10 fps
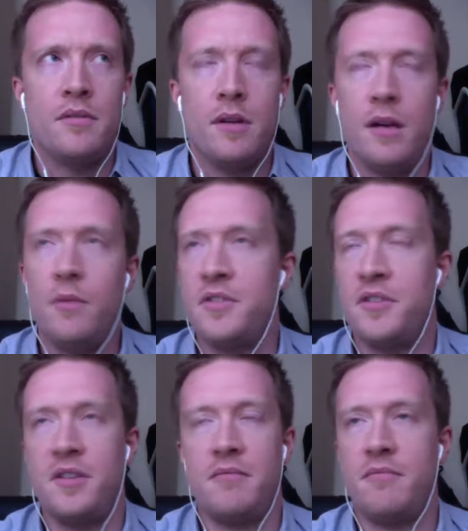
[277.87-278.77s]
was
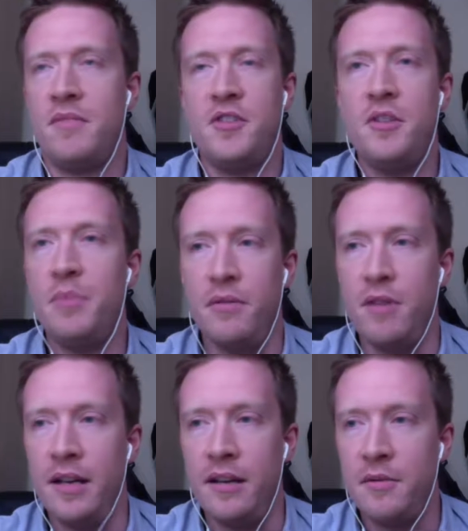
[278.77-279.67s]
just stupid
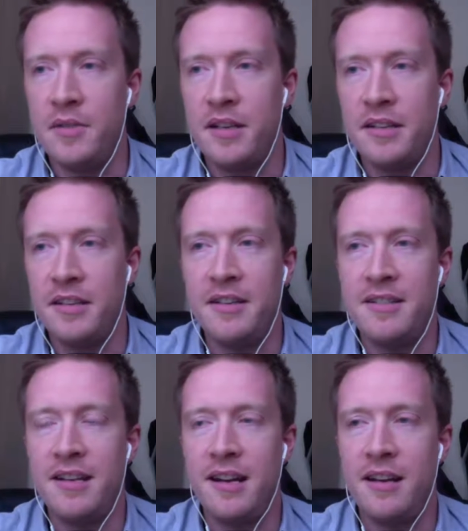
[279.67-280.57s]
really. I was like
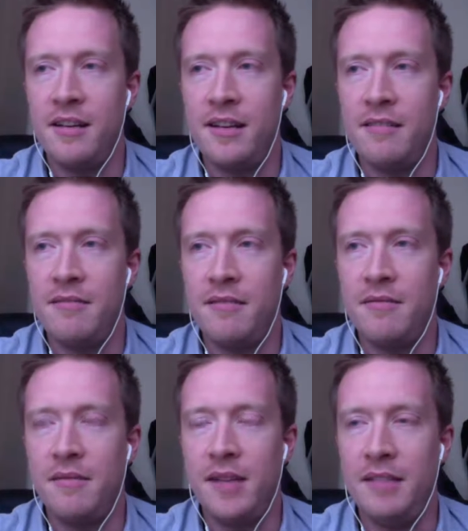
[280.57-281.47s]
19, and I
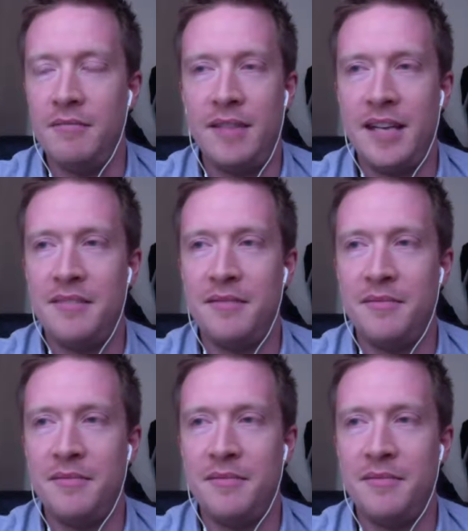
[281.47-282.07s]
had